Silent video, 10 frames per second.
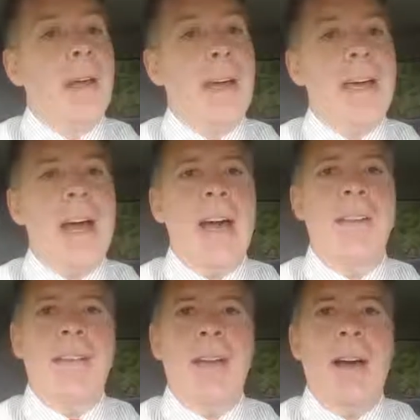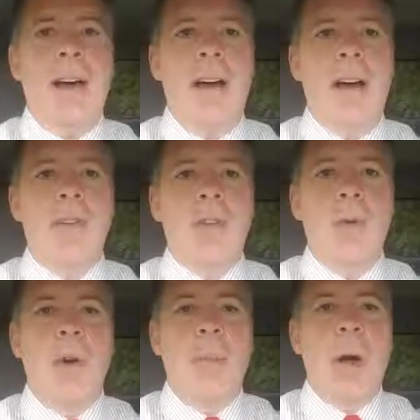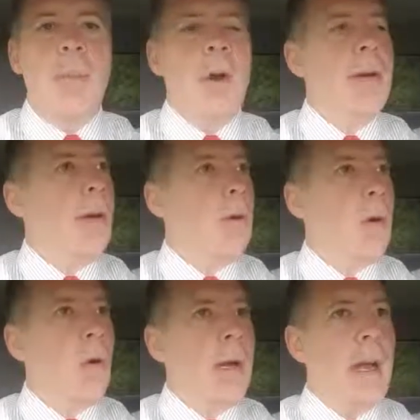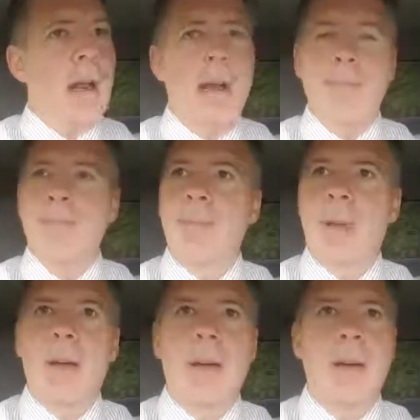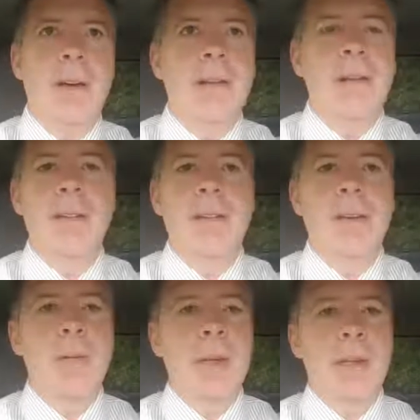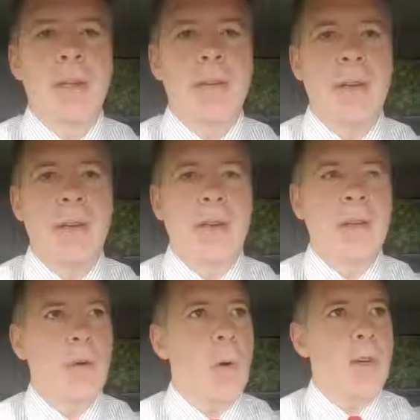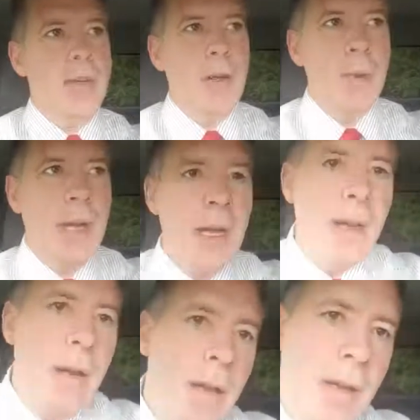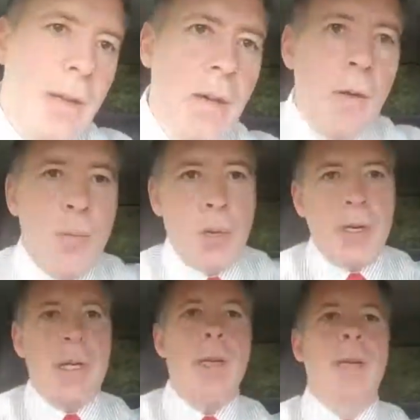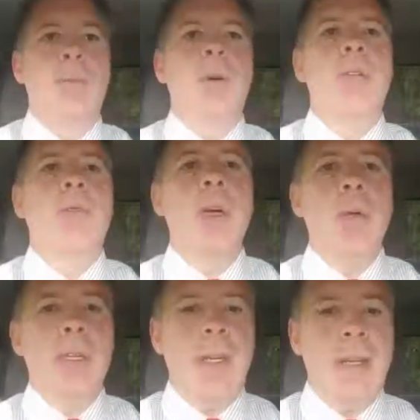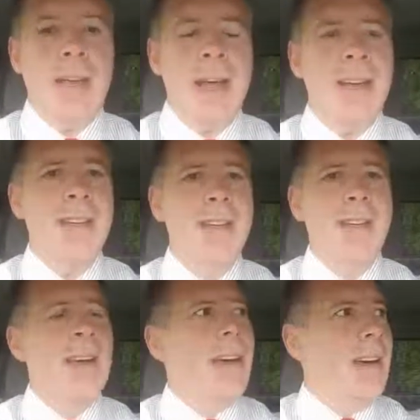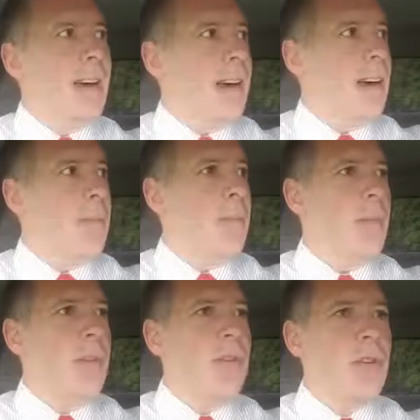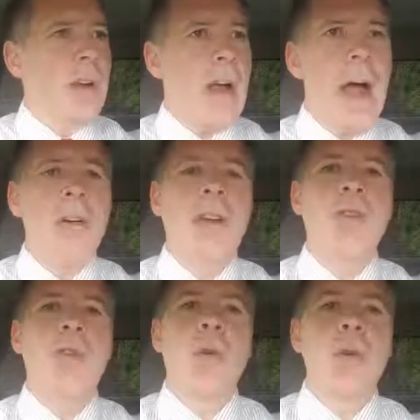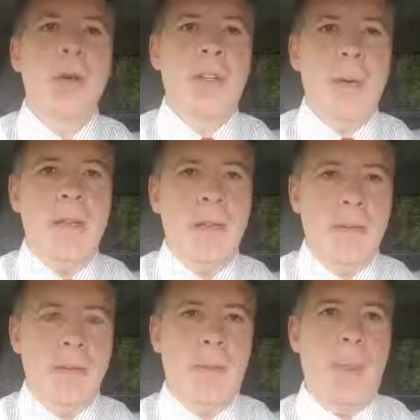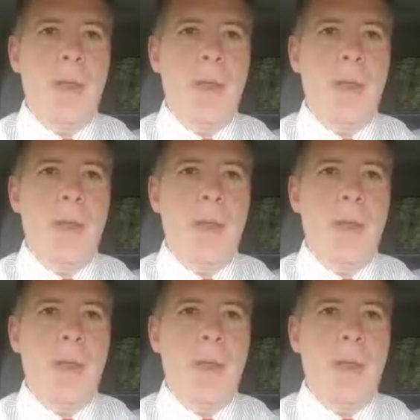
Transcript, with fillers: Hey guys, uh, just wanted to pop on here real quick. I got a uh, something that uh, another question I've been getting pretty pretty frequently, and that is um, how to control your expenses.